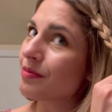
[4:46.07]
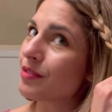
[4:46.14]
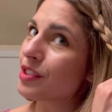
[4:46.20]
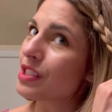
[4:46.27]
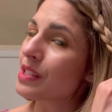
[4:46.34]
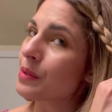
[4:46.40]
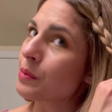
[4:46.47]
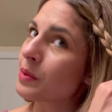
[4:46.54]

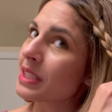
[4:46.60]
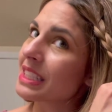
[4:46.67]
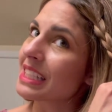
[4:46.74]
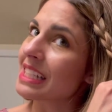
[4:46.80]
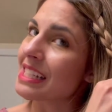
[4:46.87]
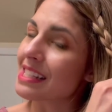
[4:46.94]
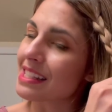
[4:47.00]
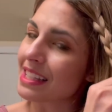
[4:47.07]
Just really
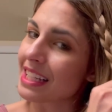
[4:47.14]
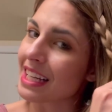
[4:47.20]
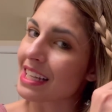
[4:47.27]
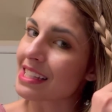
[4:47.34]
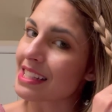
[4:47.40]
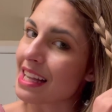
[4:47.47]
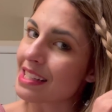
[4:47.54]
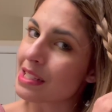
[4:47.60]
easily
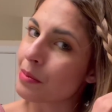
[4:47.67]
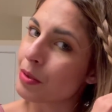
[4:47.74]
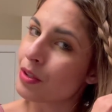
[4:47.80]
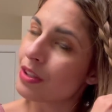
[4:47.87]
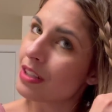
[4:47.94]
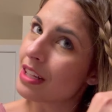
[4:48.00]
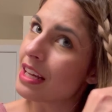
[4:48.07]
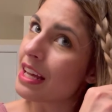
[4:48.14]

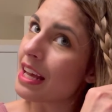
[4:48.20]
accessible.